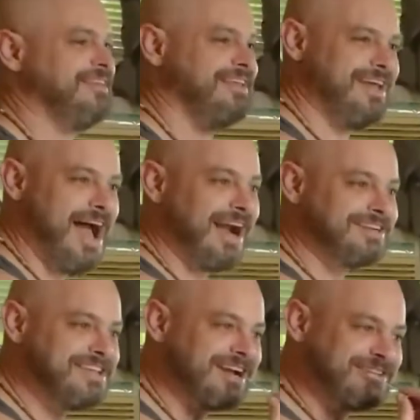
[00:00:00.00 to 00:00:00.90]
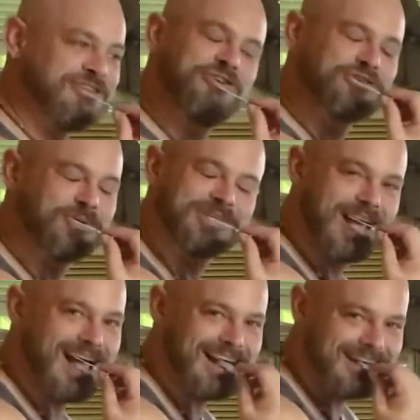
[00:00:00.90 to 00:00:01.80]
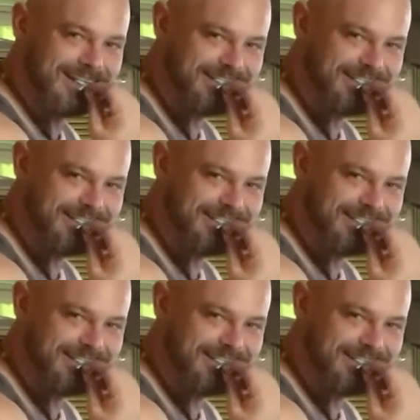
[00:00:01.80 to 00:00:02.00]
I got second too, so we're tied.